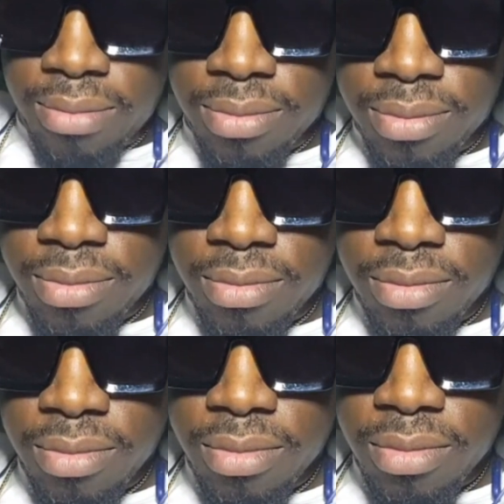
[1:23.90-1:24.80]

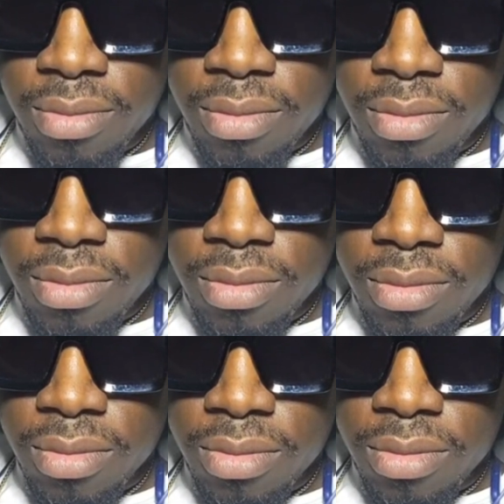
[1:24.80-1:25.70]

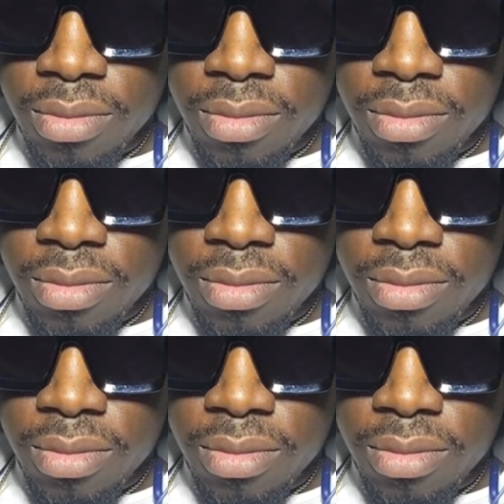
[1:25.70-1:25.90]
(silence)